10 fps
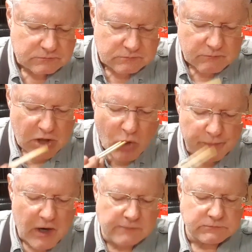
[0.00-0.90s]

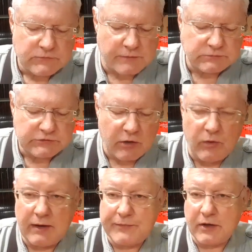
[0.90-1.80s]
And I
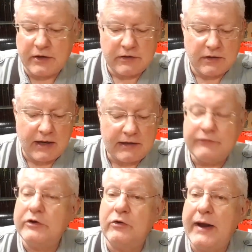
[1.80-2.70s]
went up there. I lived
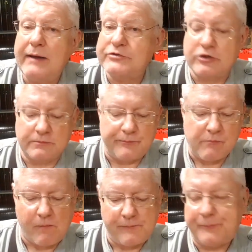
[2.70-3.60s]
in New Hampshire.
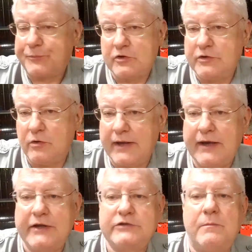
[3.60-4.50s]
You know where
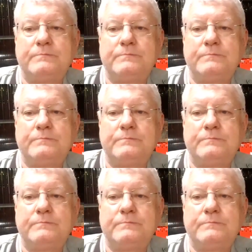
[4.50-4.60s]
that is?